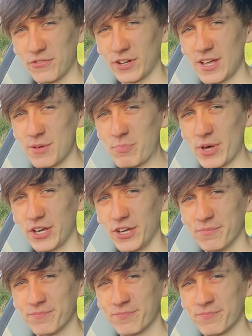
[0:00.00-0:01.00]
Traffic Light
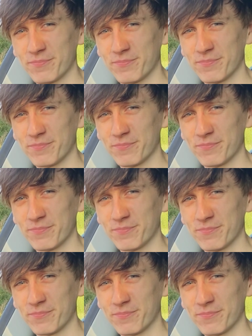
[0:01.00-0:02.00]
Becky. But first,
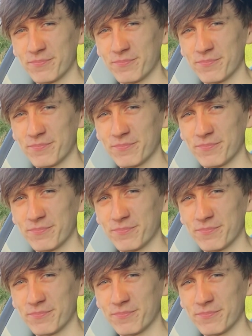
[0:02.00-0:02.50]
a word from our